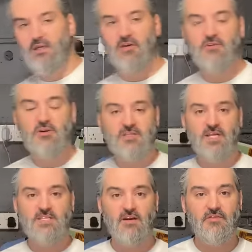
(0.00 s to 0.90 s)
If you
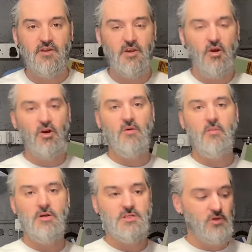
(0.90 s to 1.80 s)
see stuff that you like on
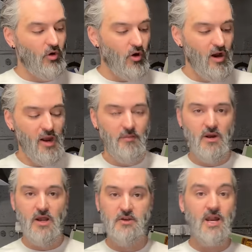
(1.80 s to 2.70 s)
my store,
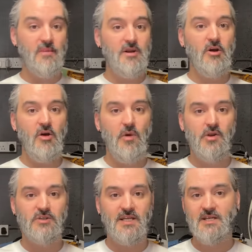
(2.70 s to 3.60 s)
and you let me know when
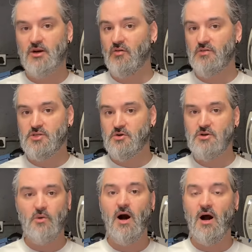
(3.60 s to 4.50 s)
you're sending offers who
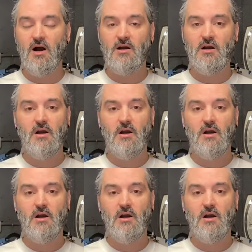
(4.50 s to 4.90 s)
you are,